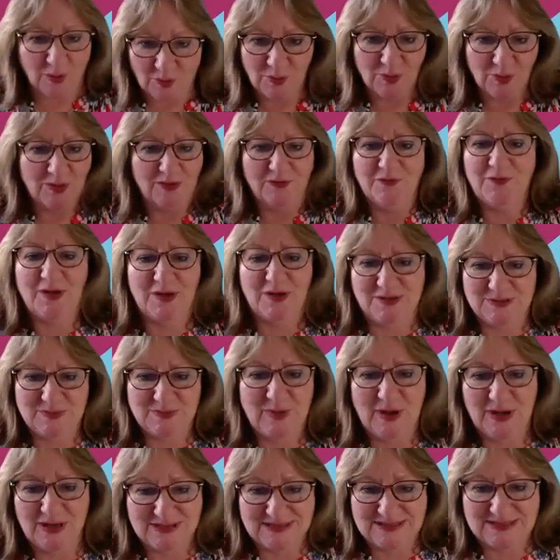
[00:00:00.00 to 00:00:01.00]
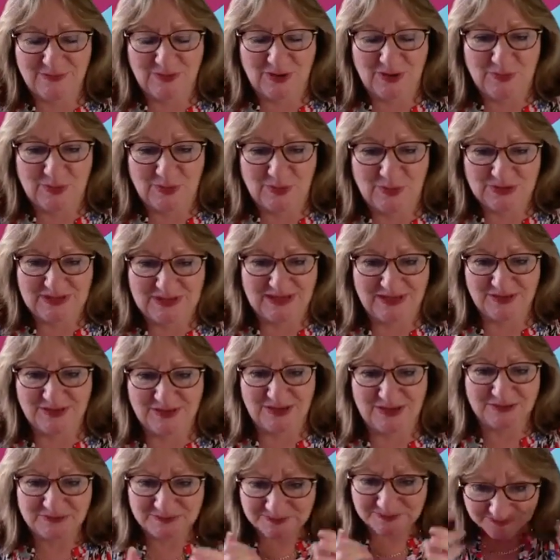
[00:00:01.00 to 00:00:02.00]
all of those parts of our body
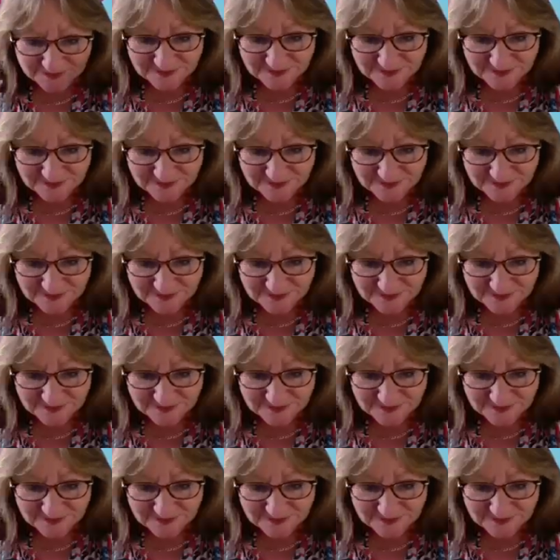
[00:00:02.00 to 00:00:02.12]
that,